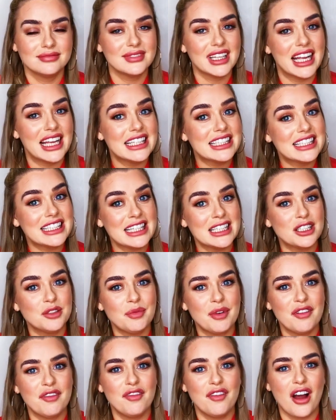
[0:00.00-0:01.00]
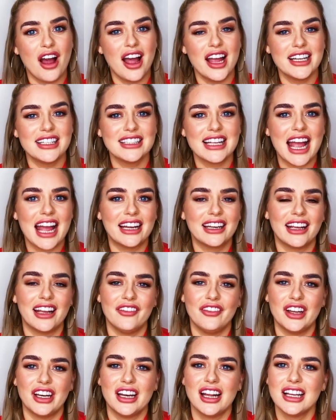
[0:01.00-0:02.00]
He's since been fined and
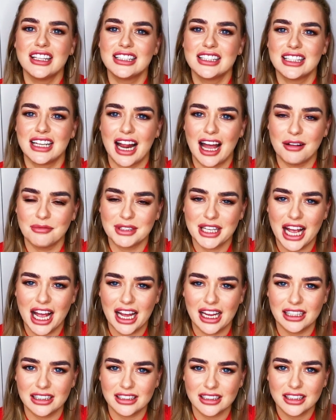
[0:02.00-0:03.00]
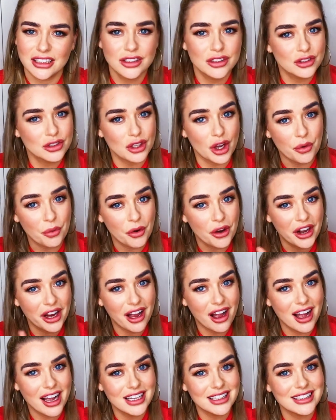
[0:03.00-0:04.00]
given a slapped hand. Don't worry
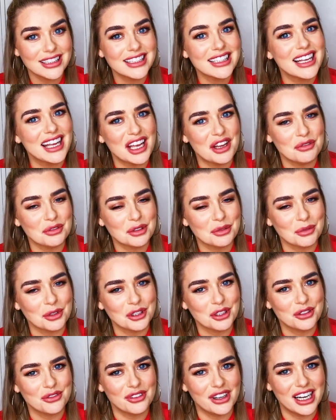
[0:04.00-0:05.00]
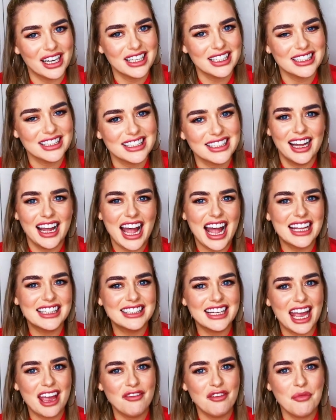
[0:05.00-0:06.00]
guys, it was washed first. And
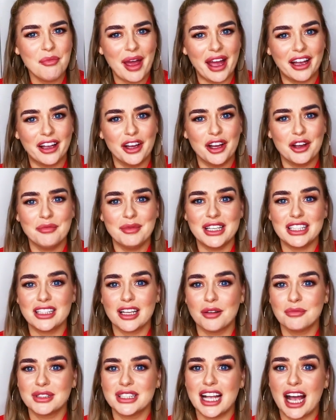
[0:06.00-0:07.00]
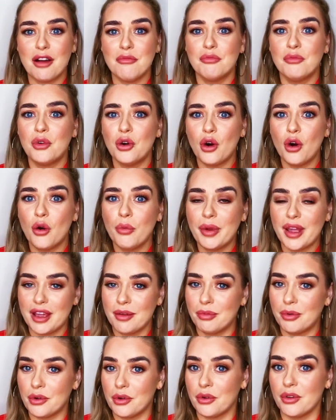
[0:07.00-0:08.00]
David Beckham has upset more
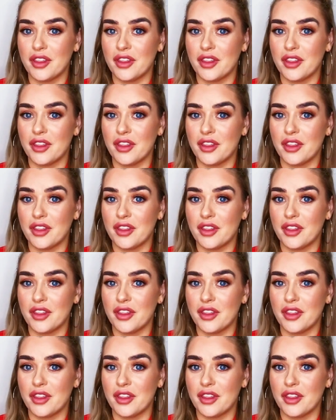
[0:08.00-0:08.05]
people